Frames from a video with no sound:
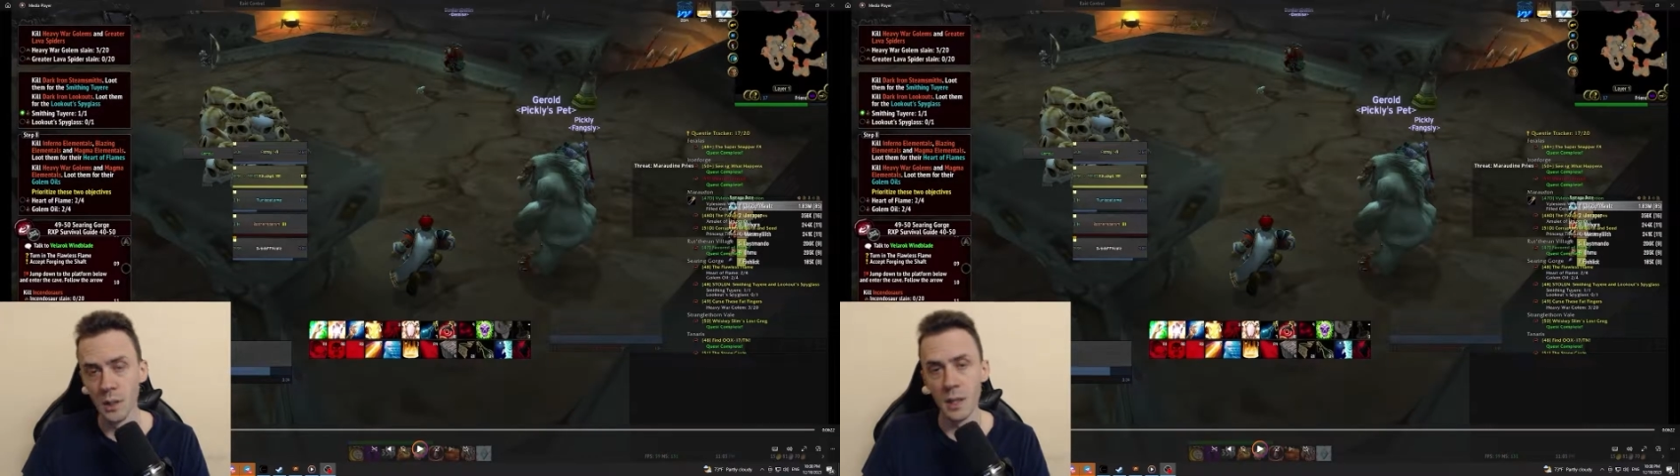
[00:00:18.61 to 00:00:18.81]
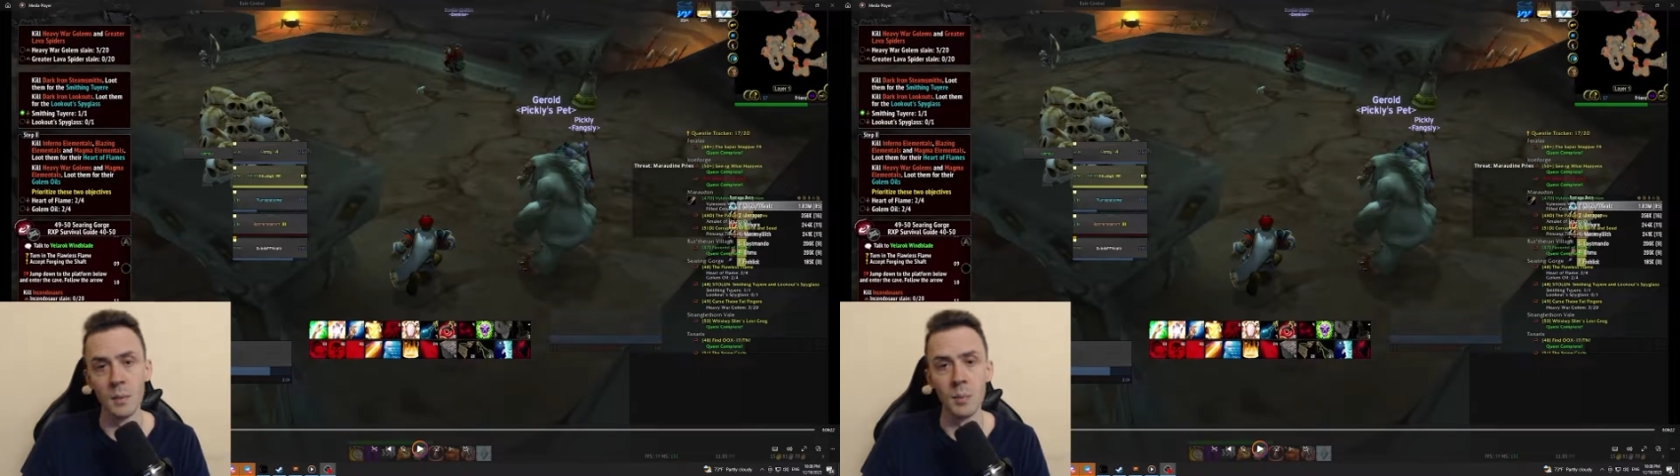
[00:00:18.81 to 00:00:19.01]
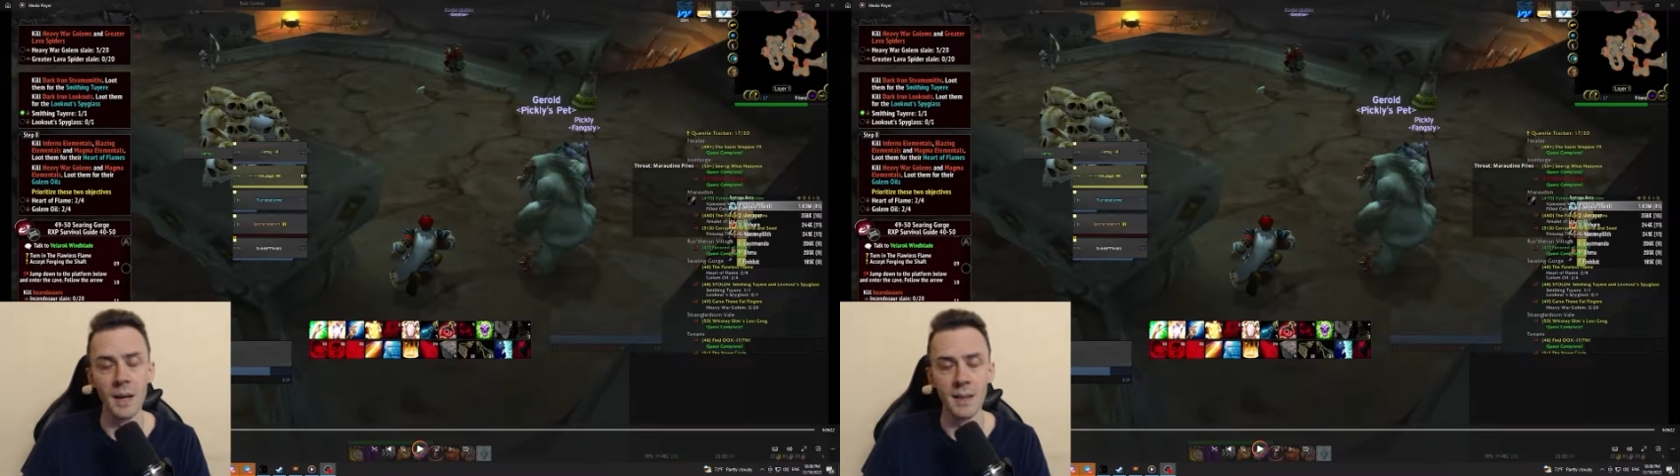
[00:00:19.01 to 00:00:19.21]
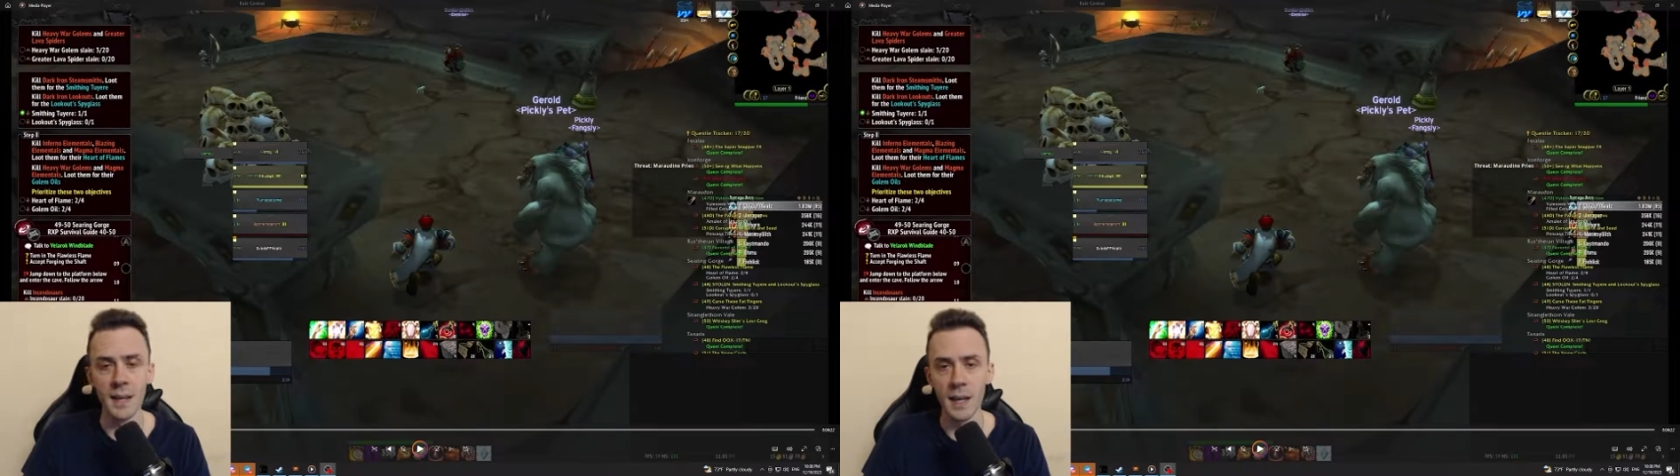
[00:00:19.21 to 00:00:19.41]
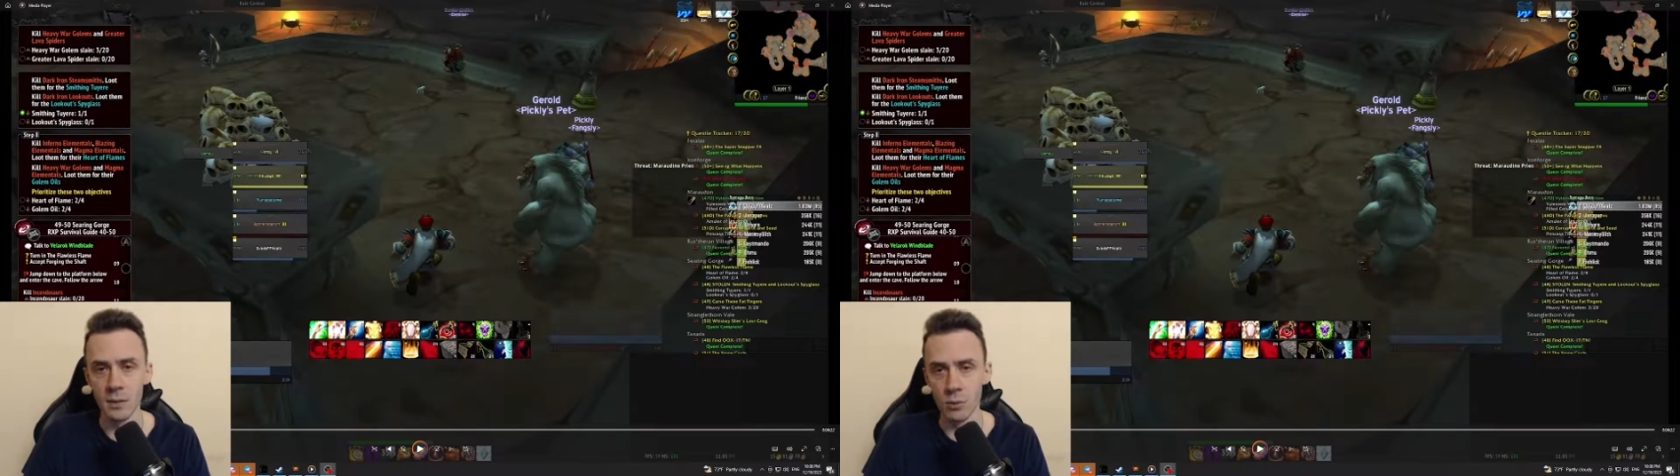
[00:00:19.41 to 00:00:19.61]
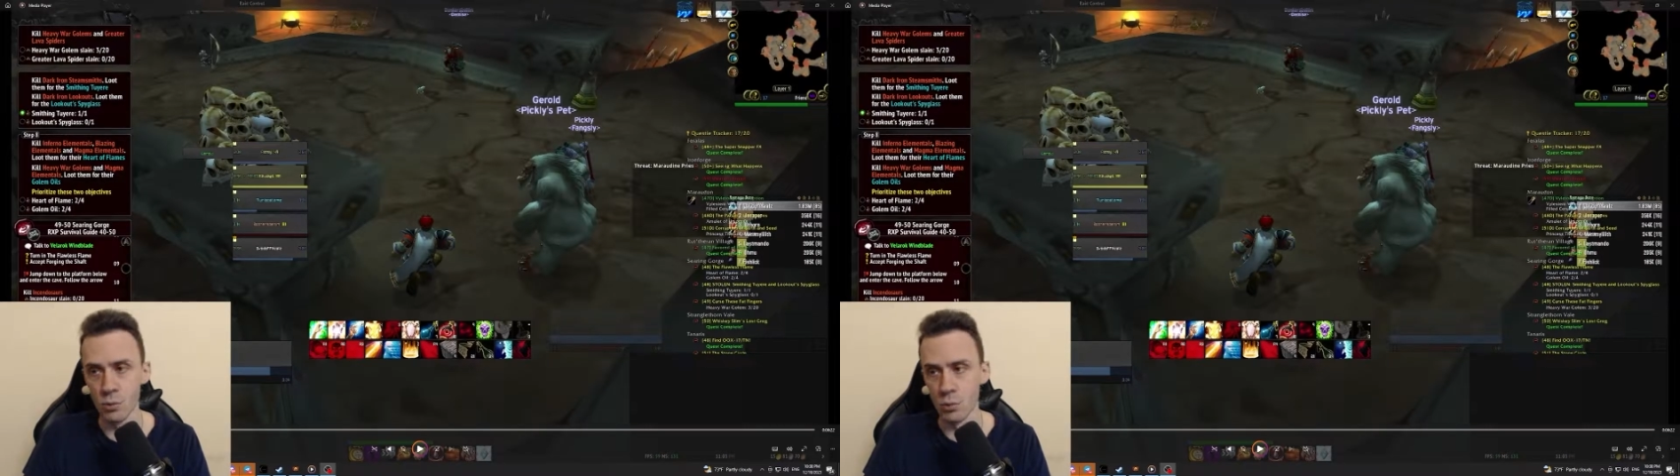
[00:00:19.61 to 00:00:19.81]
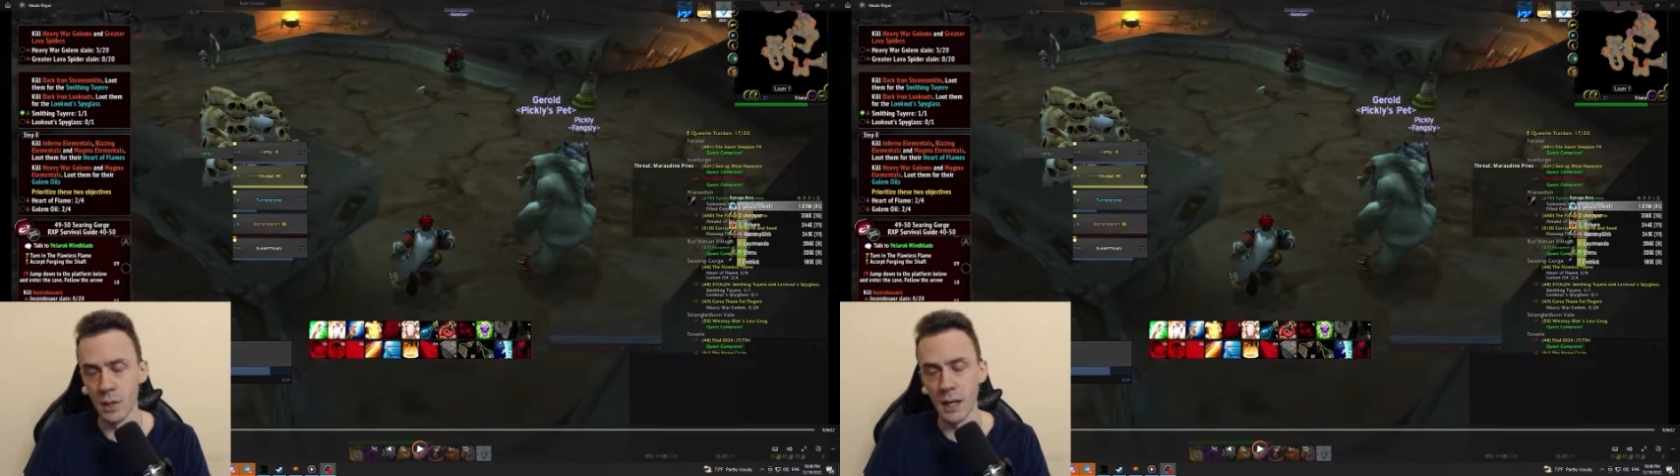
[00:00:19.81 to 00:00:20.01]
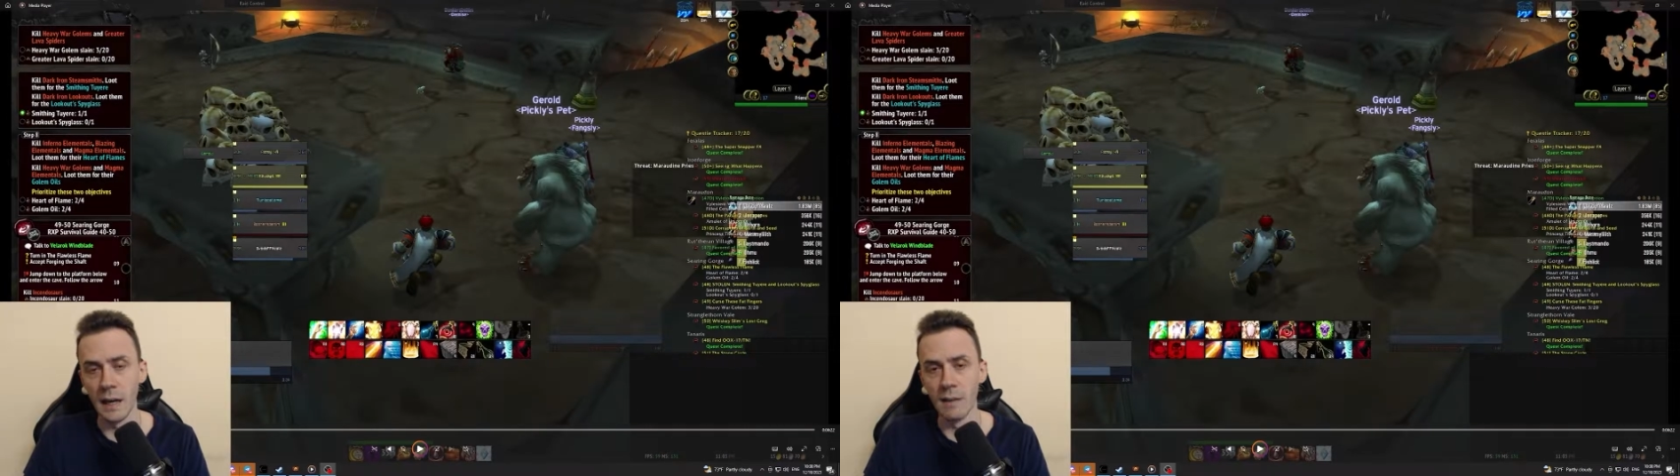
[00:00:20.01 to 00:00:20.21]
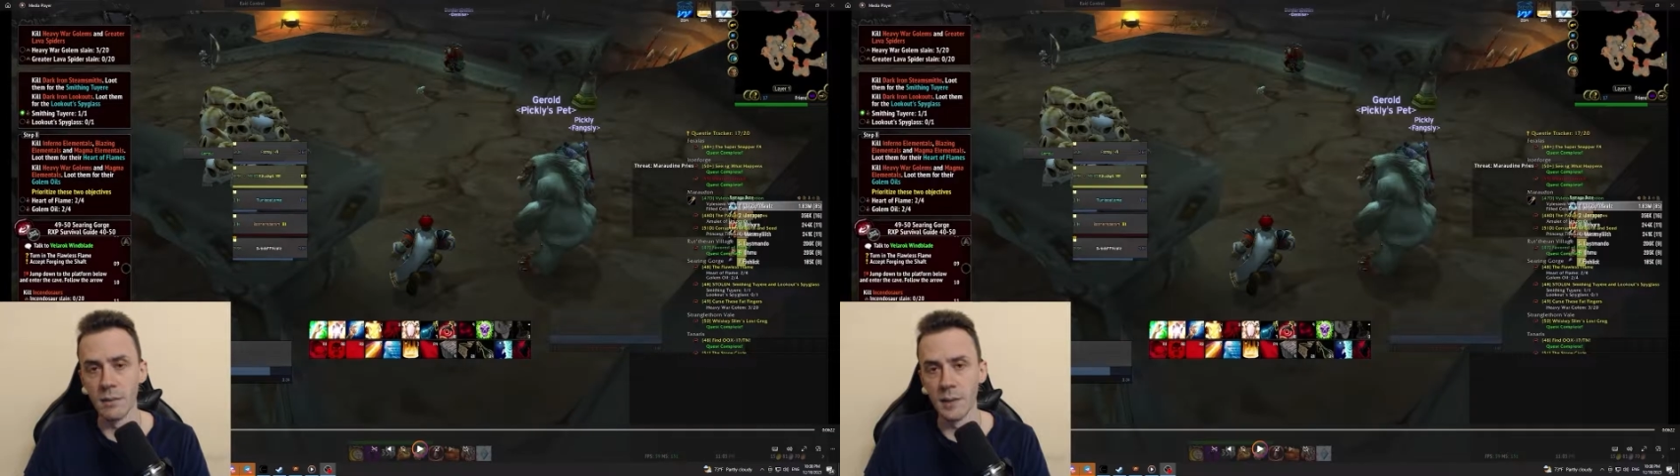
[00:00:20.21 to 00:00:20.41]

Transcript: and by the end you should have